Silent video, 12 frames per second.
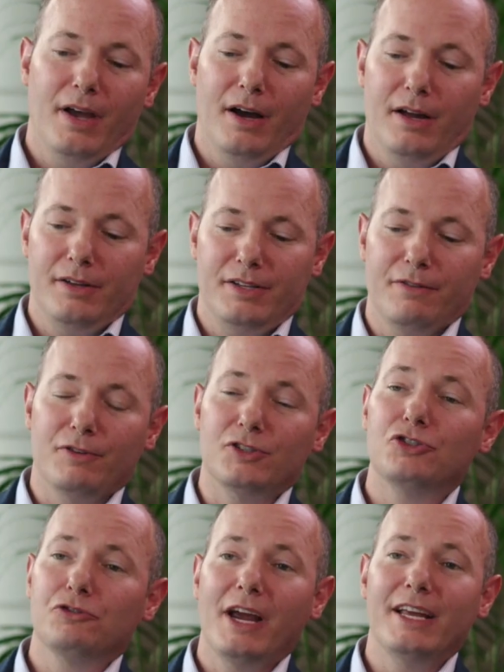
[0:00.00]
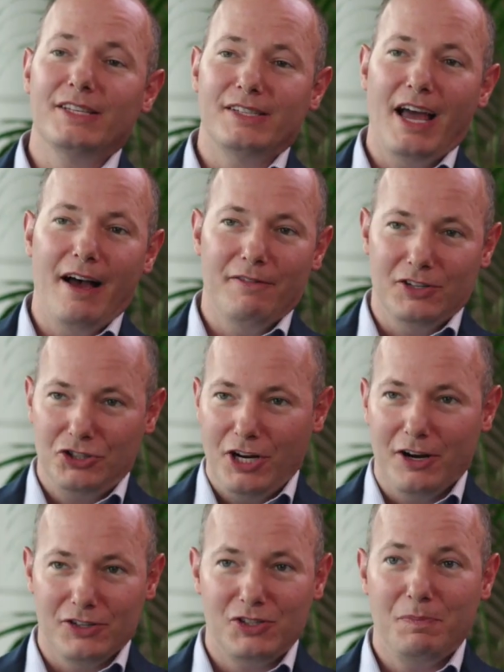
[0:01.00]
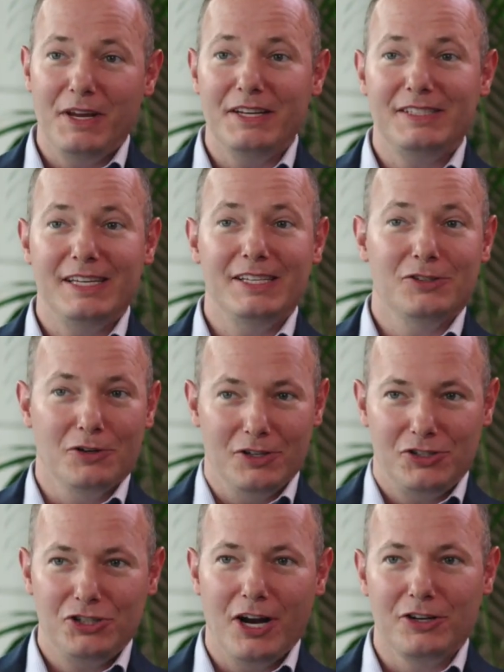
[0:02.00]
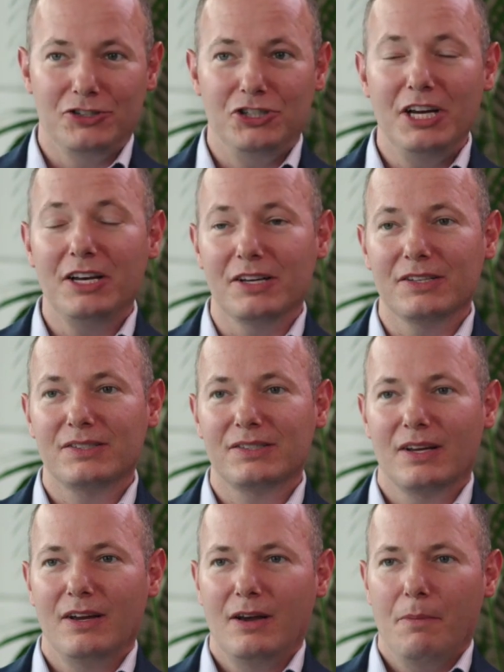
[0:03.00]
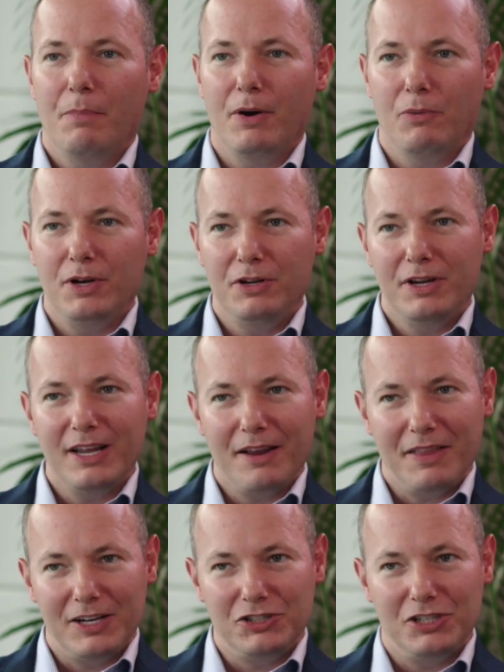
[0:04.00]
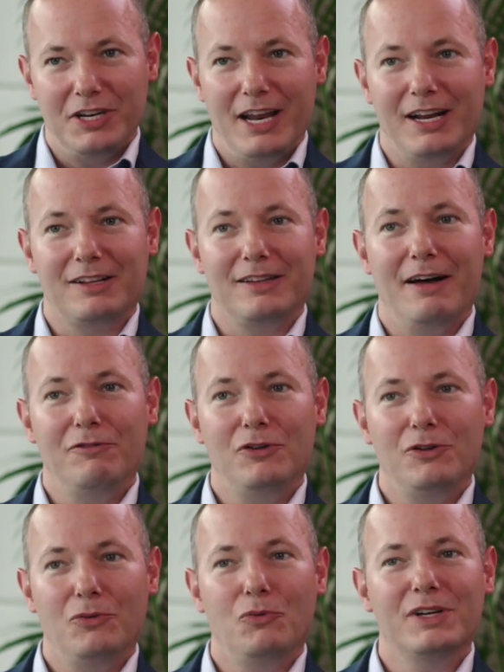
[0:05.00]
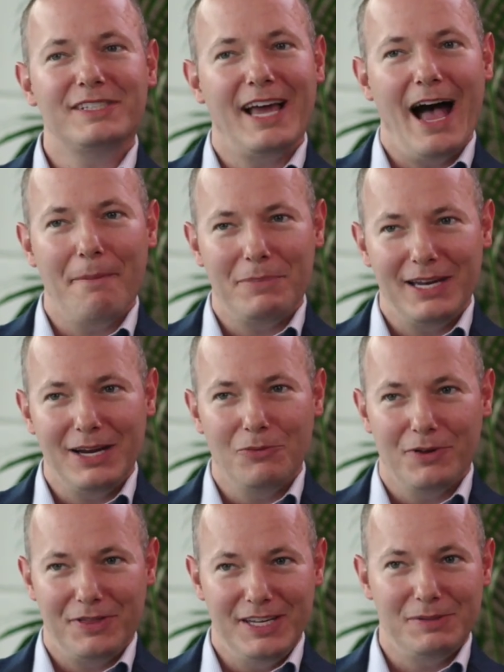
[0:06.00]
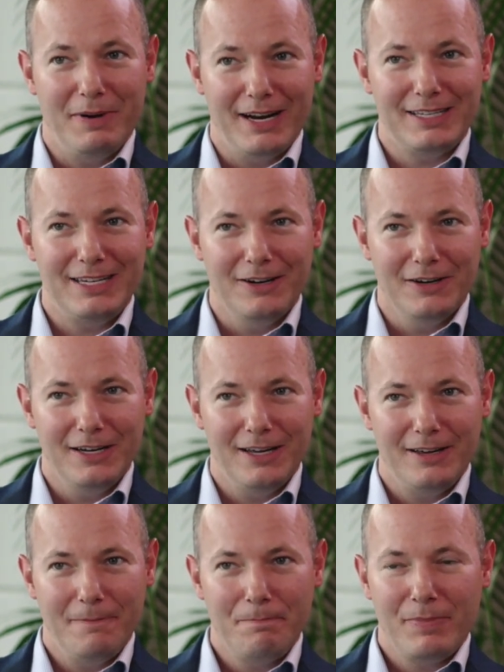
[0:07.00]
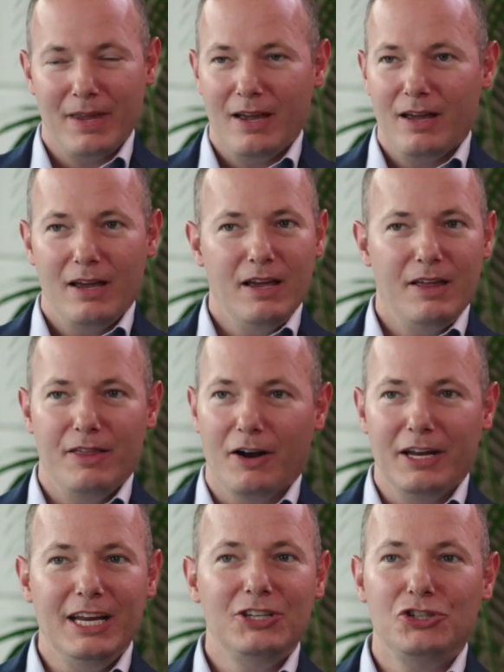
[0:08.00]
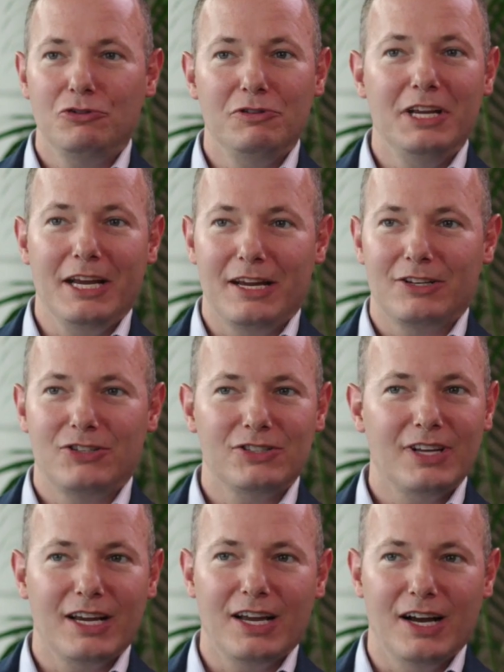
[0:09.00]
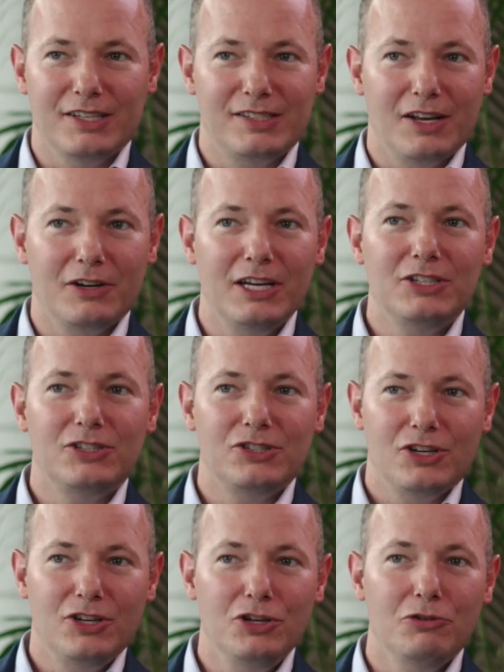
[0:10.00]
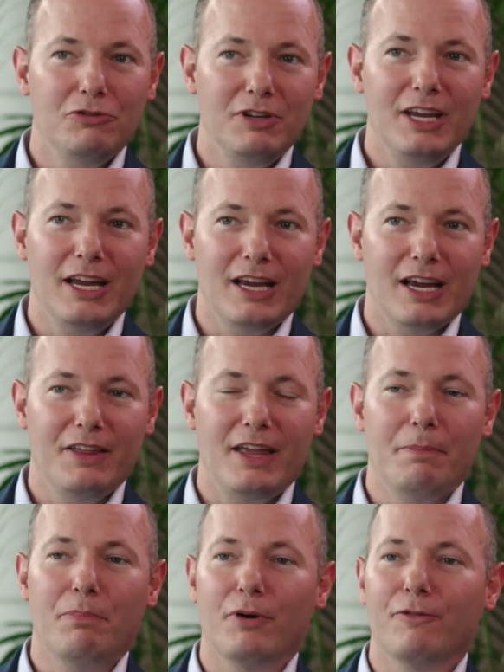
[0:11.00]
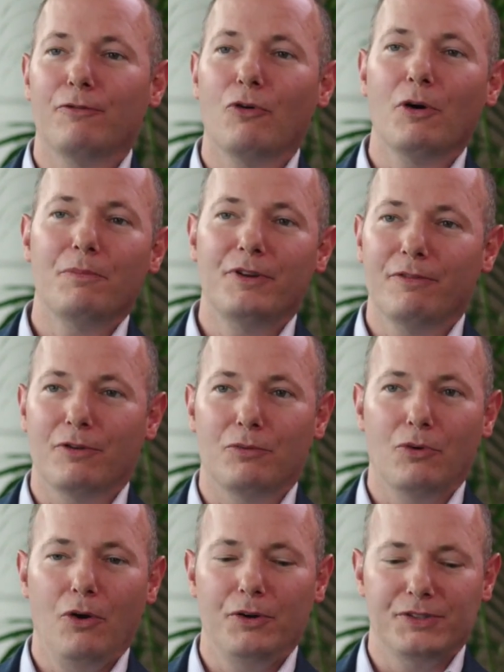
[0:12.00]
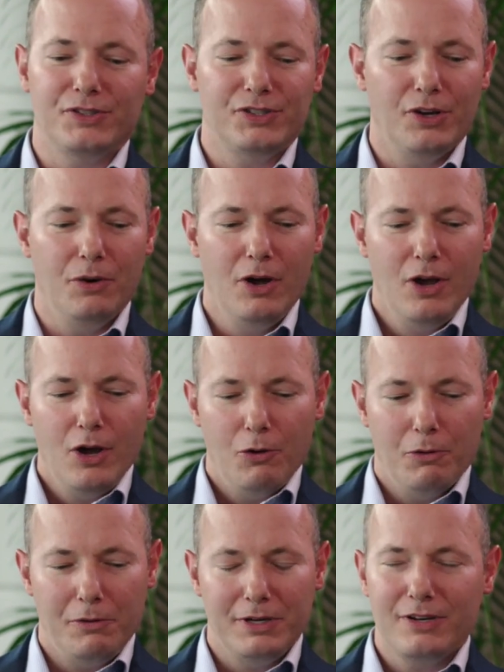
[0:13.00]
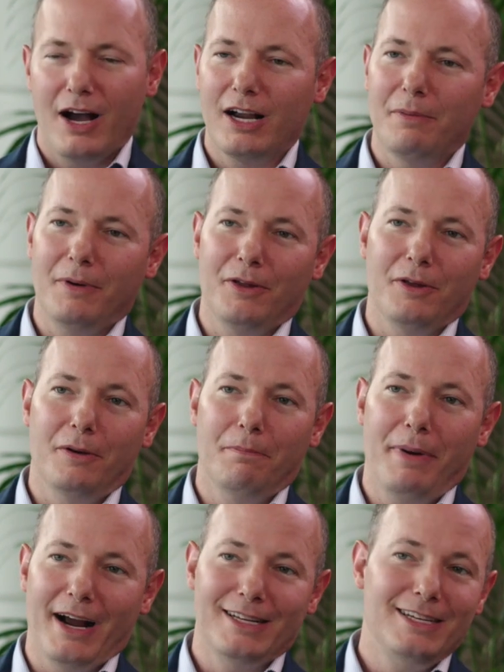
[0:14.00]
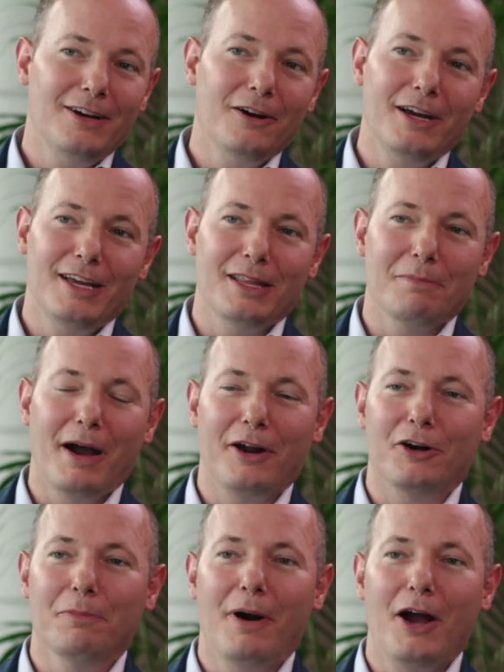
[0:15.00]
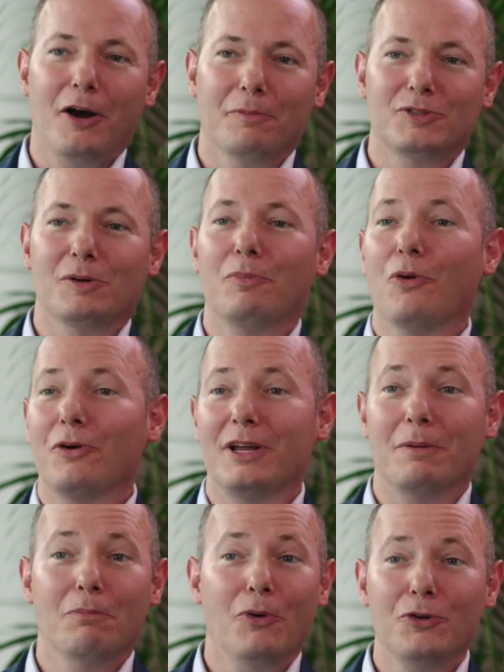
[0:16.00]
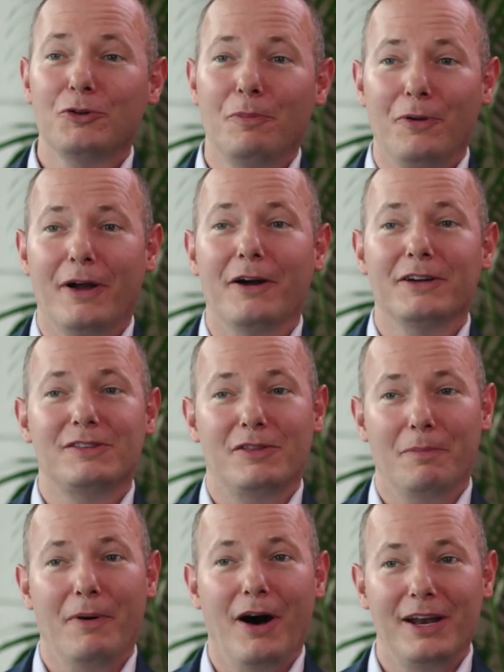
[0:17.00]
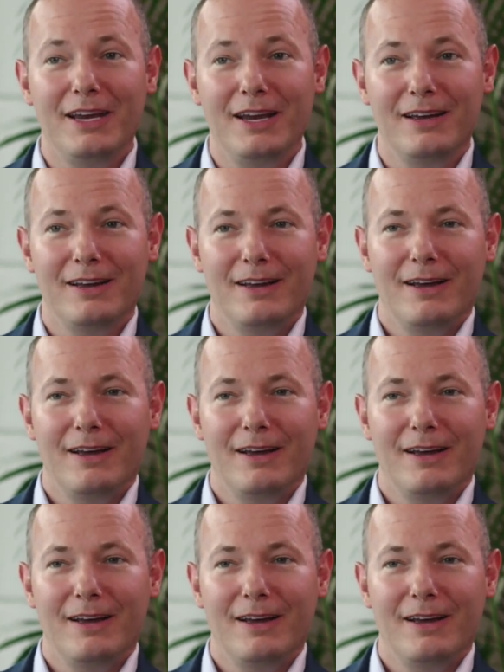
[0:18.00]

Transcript: uh, different strains have a shared species or a shared genus. But when you get at that genetic level, what's happening with these bacteria? They're each unique, just like us. They're each unique and they perform different roles. And so when we talk about the bacteria and the microbiome supporting multiple areas of the body,